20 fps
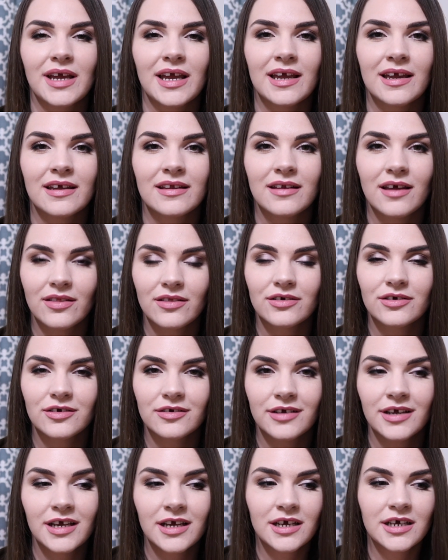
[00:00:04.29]

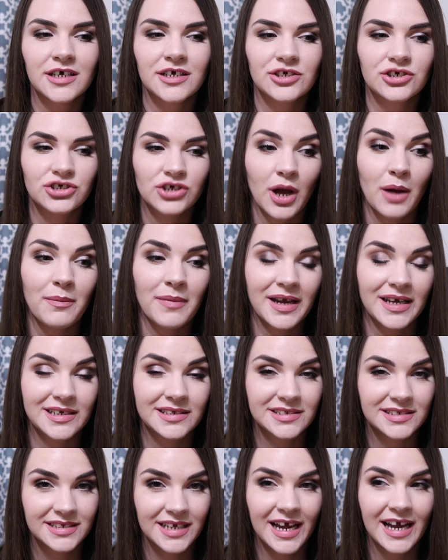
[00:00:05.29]
another Shop My
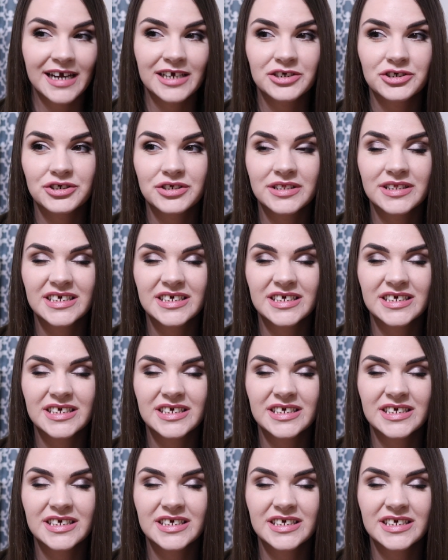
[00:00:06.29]
Stash.